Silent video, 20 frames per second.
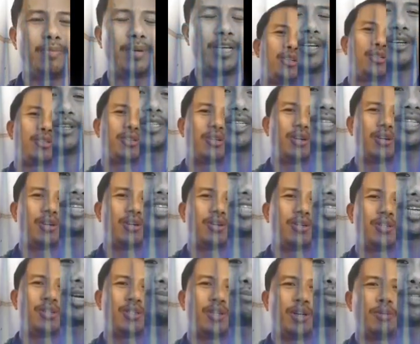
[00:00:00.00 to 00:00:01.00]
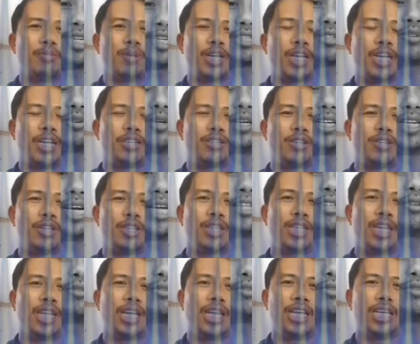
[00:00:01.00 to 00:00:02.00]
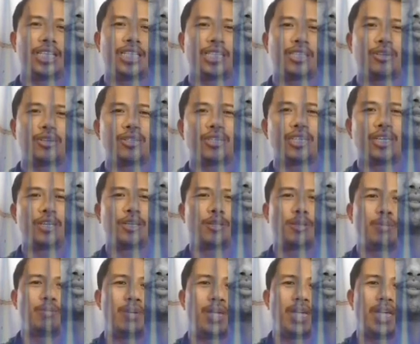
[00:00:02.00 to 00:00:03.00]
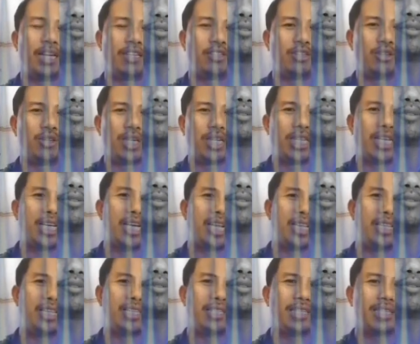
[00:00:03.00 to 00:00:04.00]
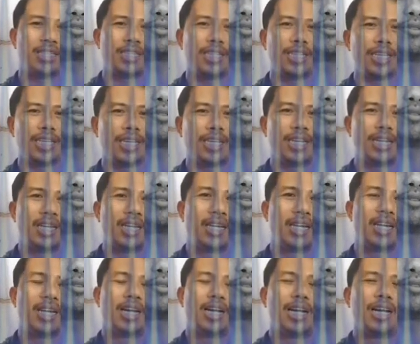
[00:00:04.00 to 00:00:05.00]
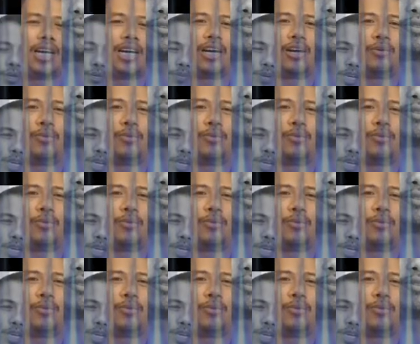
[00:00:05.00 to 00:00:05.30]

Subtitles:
because it is obligation is considered to be a juridical necessity. Perform